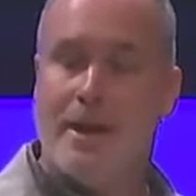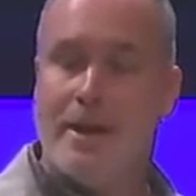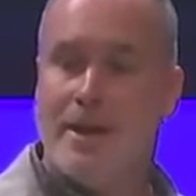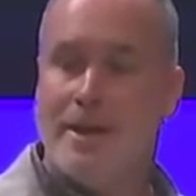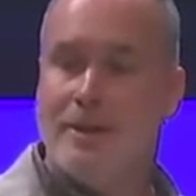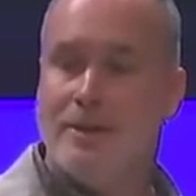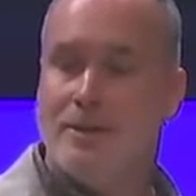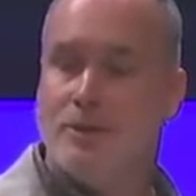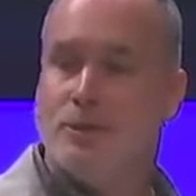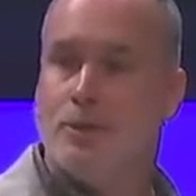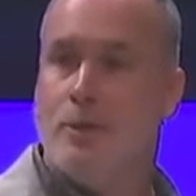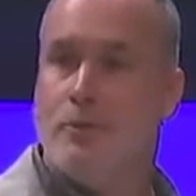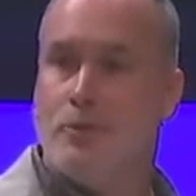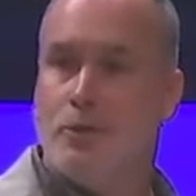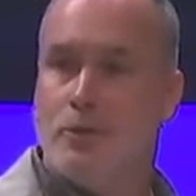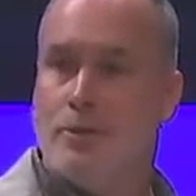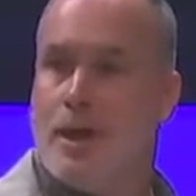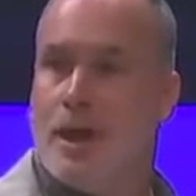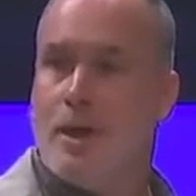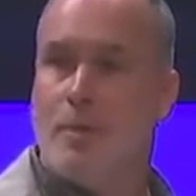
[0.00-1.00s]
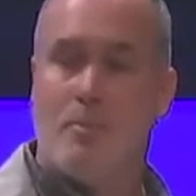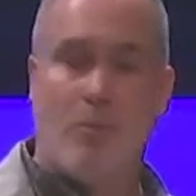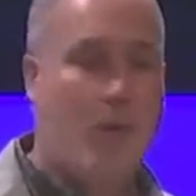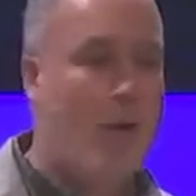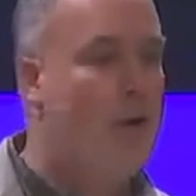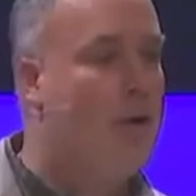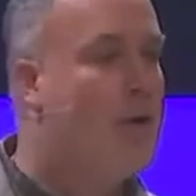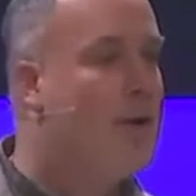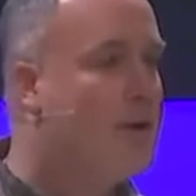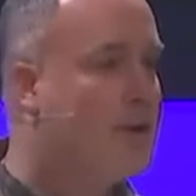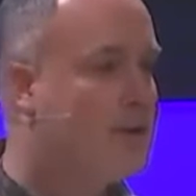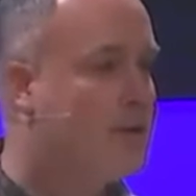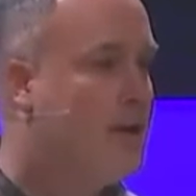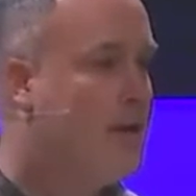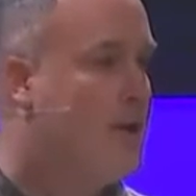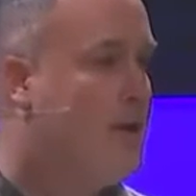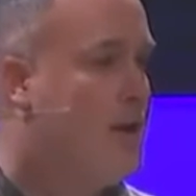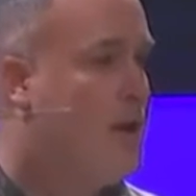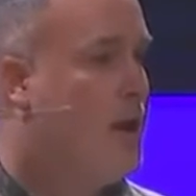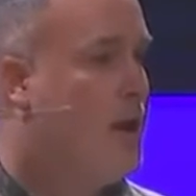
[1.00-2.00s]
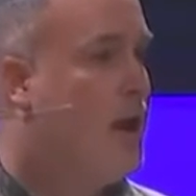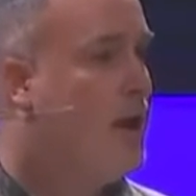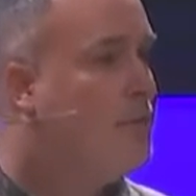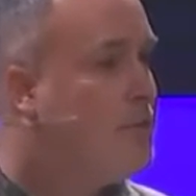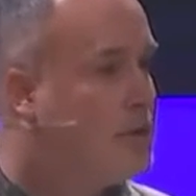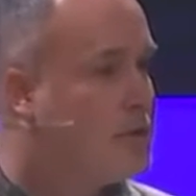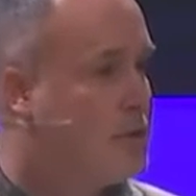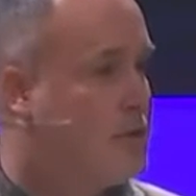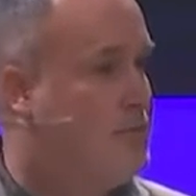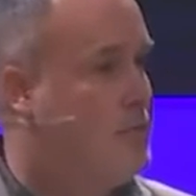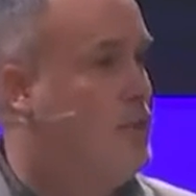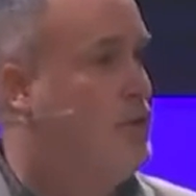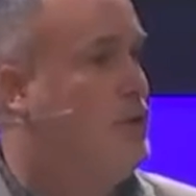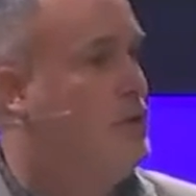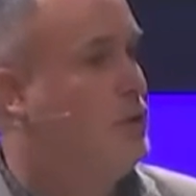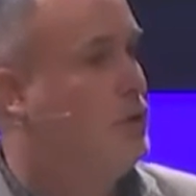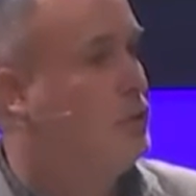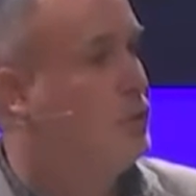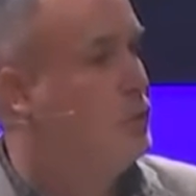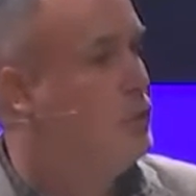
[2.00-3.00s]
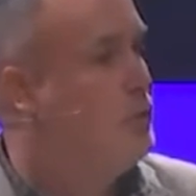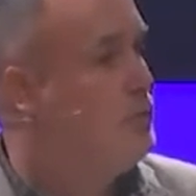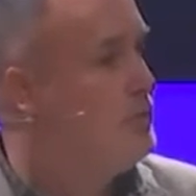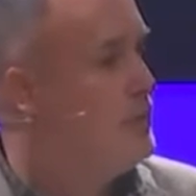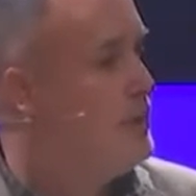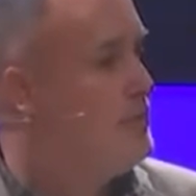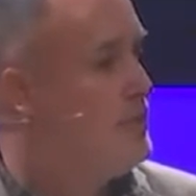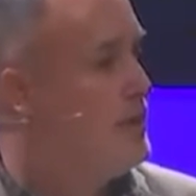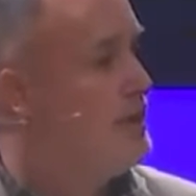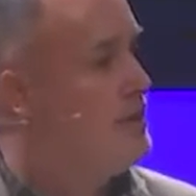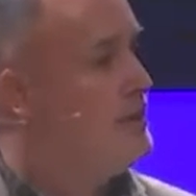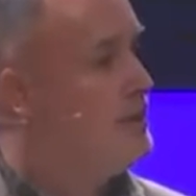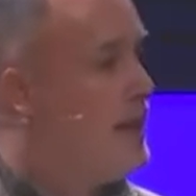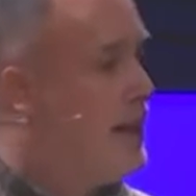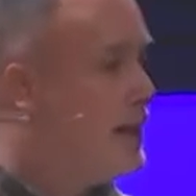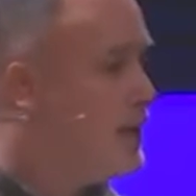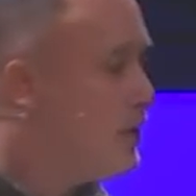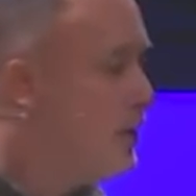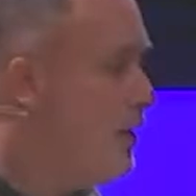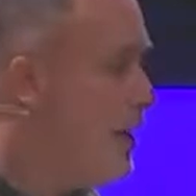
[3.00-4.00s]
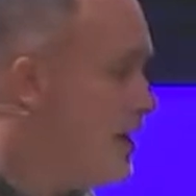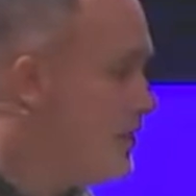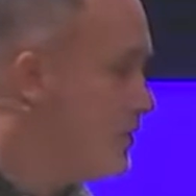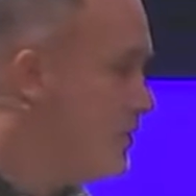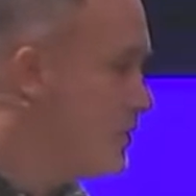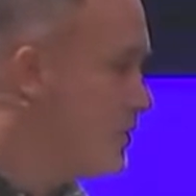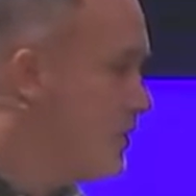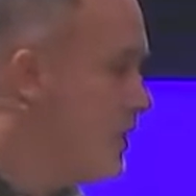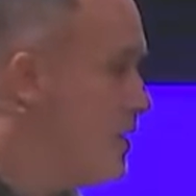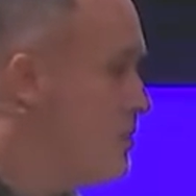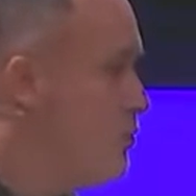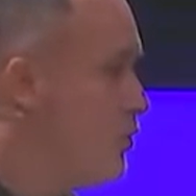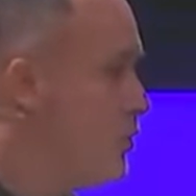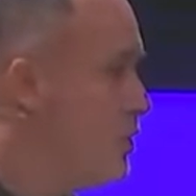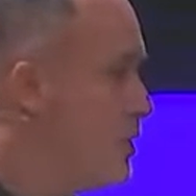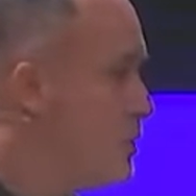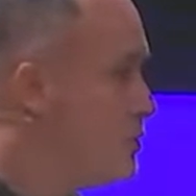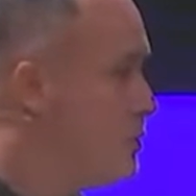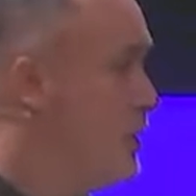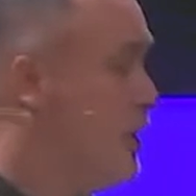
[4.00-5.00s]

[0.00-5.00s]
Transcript: And so if you're not a part of a community group, they meet at 9 o'clock on Sunday mornings.